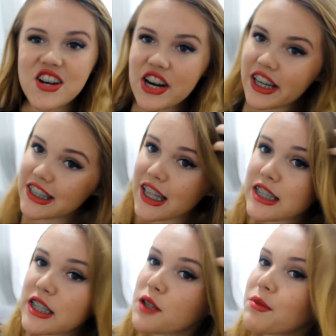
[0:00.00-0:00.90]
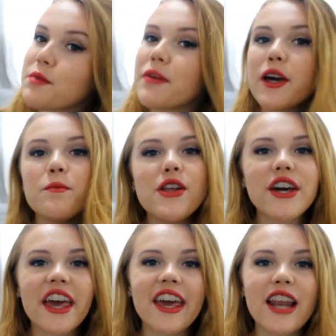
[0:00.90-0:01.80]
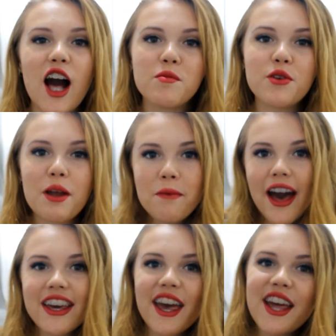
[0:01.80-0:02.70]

Alright, so that's the completed makeup look, and I'll be right back